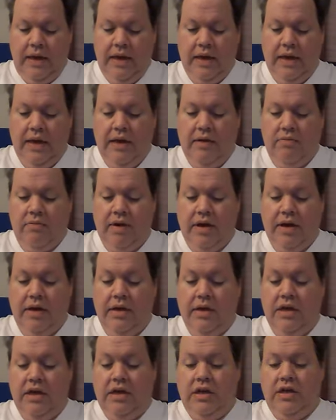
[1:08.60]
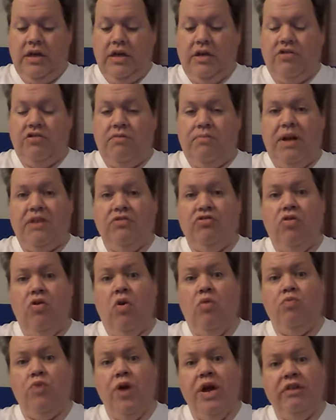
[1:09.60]
anyway, the
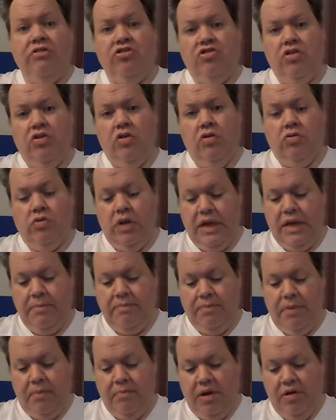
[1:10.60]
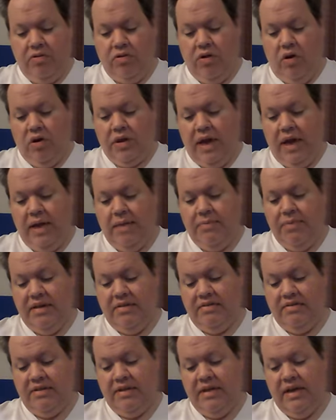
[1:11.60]
special originally premiered on
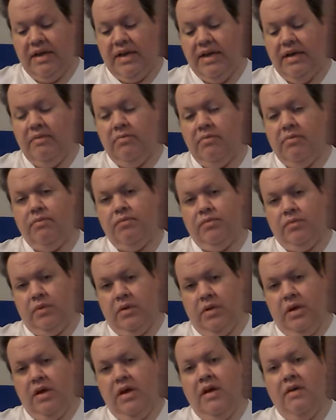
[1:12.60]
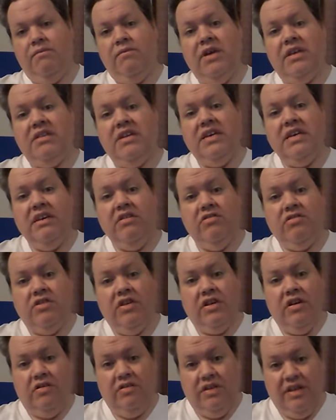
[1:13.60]
ABC 50 years
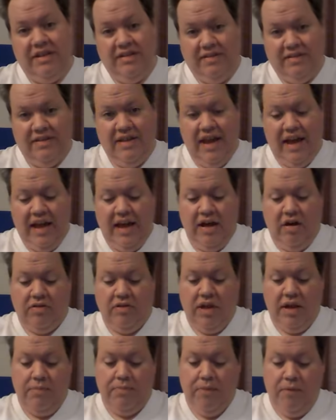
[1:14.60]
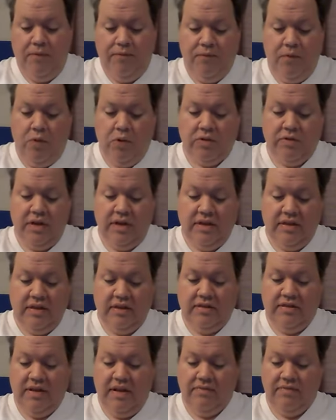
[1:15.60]
ago this day on April 4th
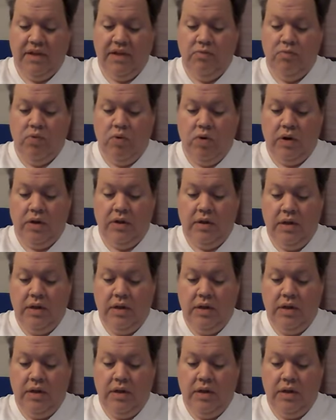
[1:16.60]
in 71.